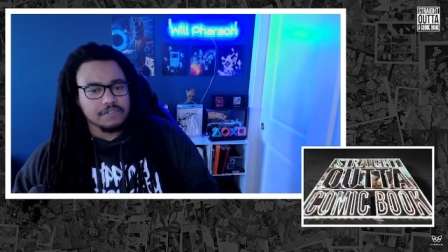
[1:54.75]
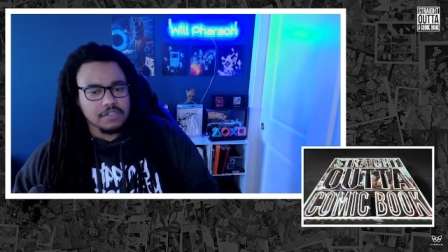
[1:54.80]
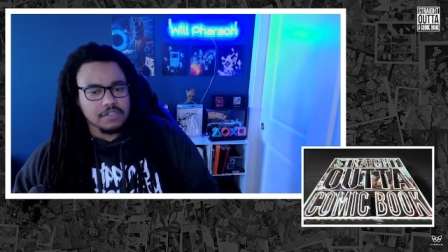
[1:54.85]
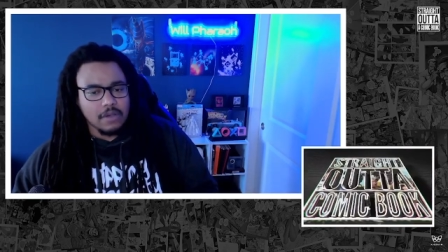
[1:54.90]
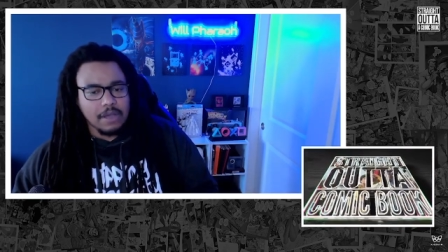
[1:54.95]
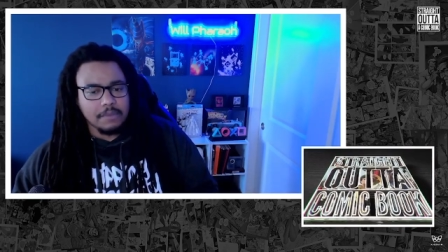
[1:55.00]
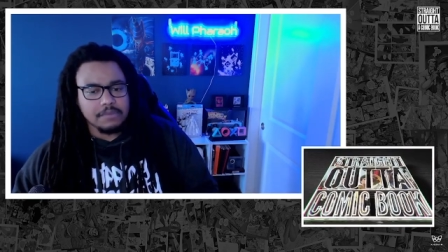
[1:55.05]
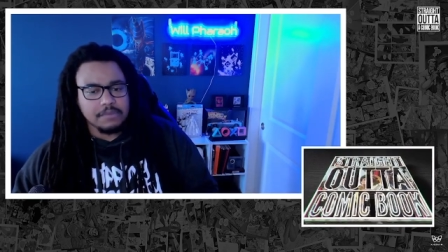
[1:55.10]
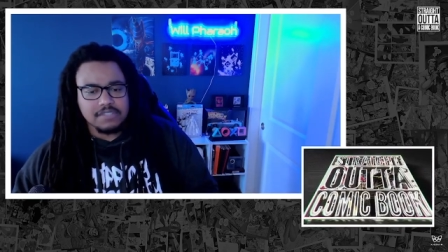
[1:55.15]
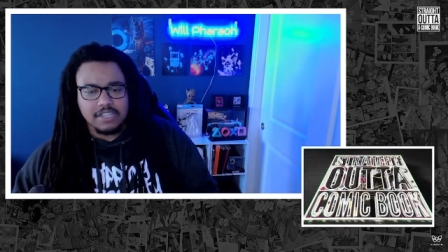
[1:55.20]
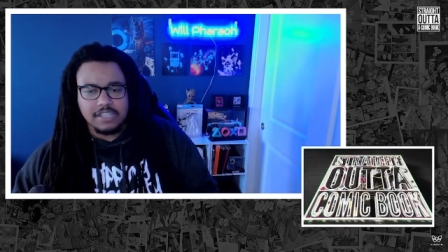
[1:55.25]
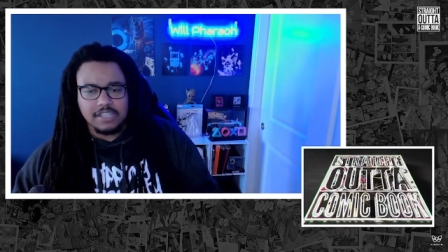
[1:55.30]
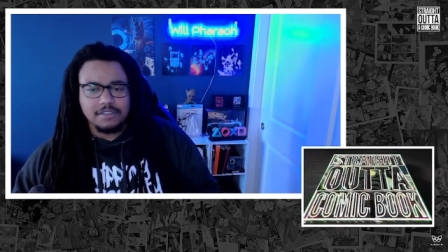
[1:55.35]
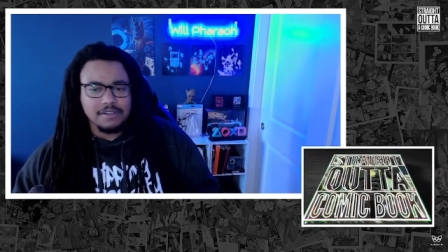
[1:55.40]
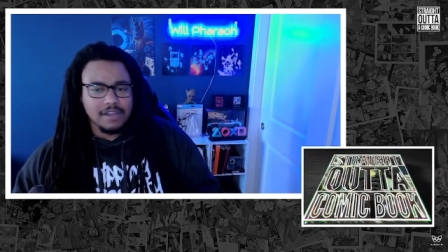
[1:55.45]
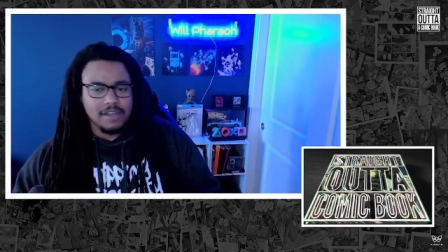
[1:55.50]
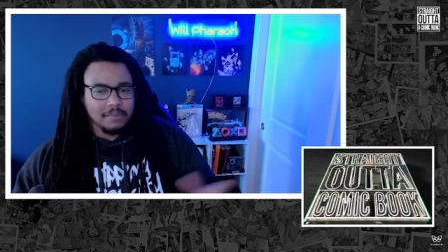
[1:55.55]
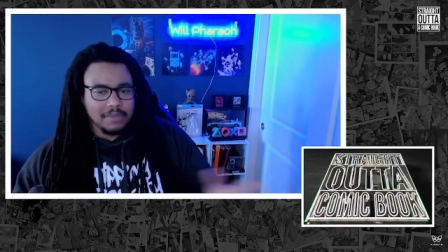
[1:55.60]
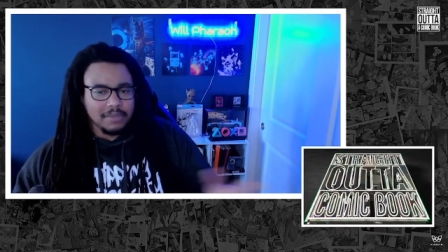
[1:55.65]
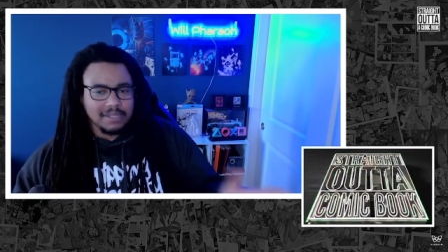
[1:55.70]
So I was like, you
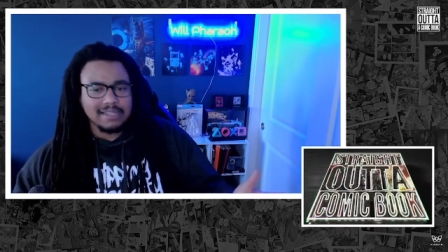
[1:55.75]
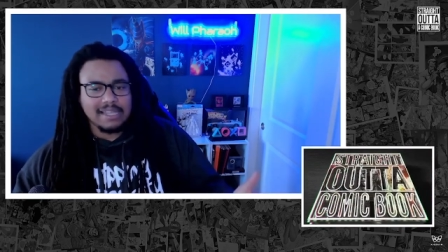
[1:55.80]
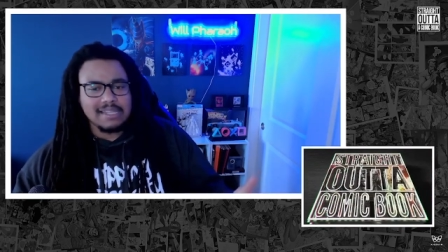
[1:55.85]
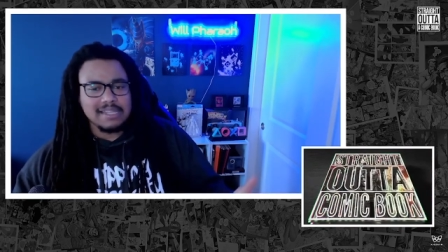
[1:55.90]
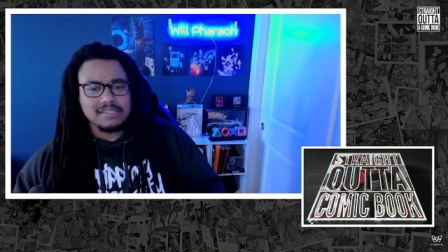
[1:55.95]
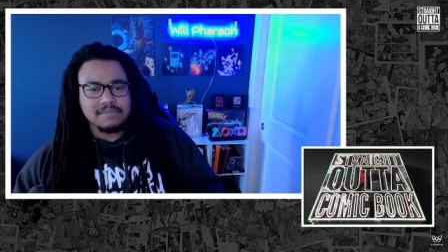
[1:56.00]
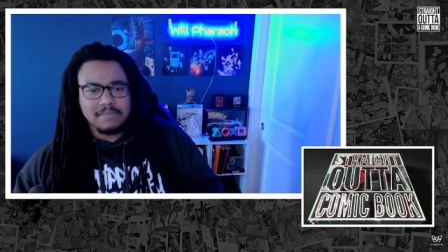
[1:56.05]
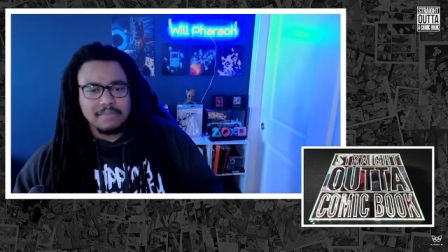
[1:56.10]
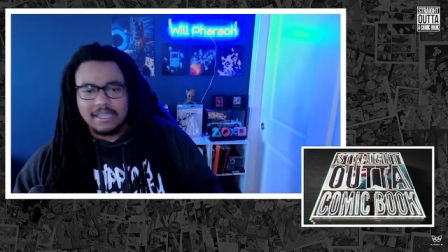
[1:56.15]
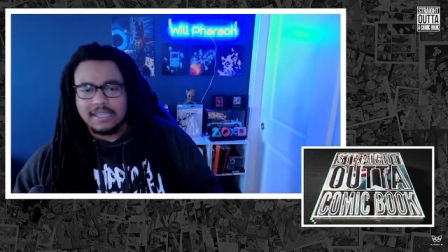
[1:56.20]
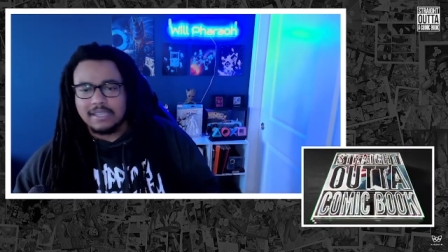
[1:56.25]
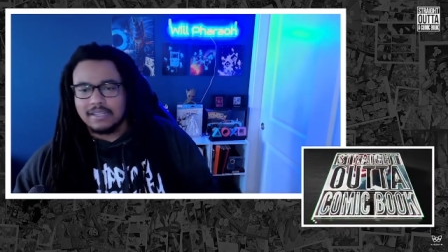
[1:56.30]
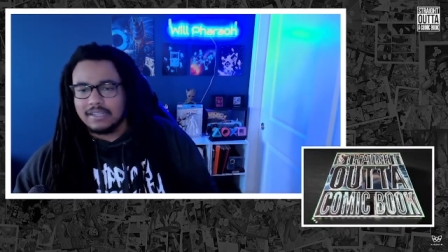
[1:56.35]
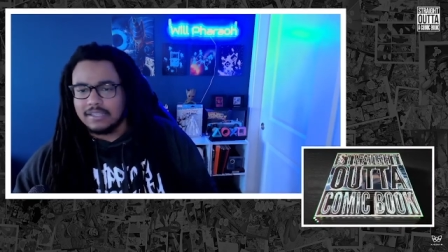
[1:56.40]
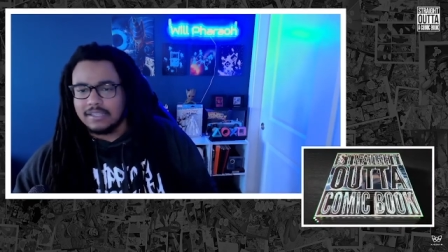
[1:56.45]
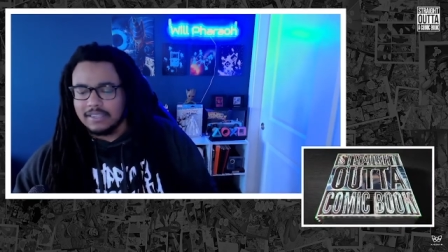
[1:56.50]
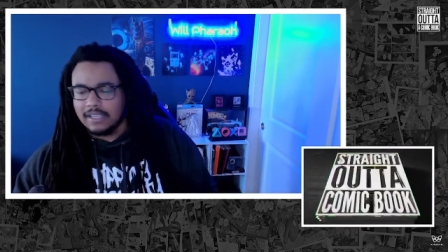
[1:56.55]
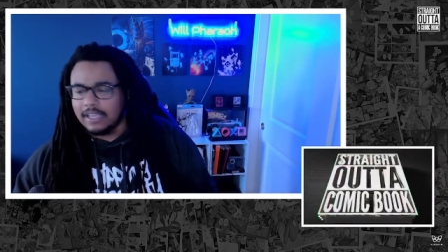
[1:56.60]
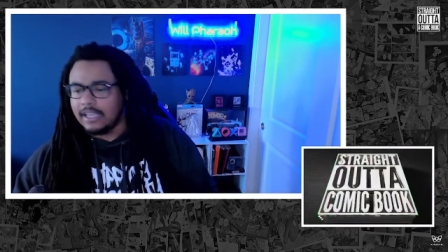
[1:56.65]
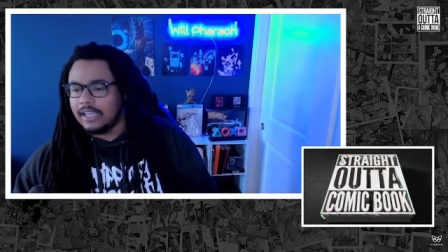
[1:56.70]
know what, let's make it
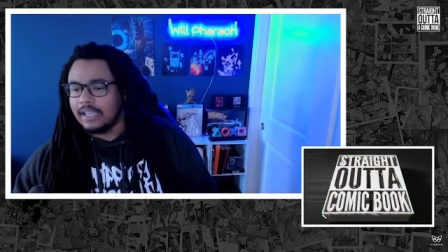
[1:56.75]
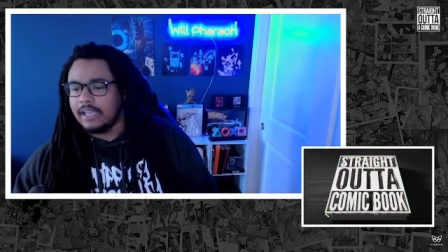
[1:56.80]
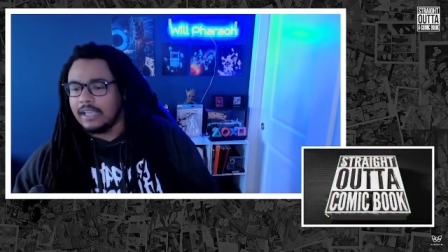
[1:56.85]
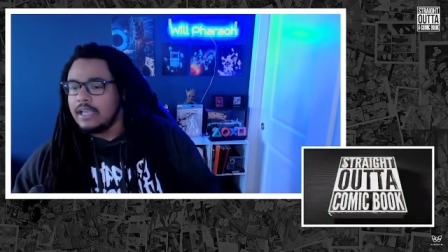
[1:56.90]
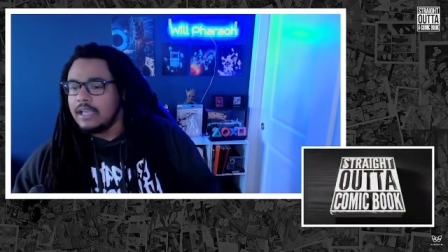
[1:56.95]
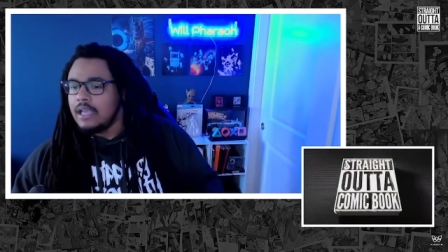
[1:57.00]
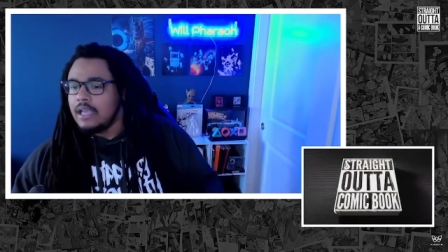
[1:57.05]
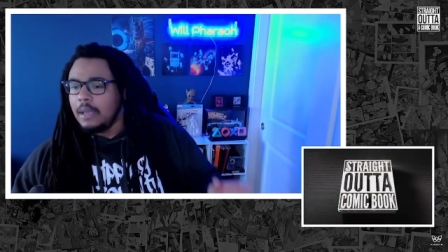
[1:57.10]
a thing.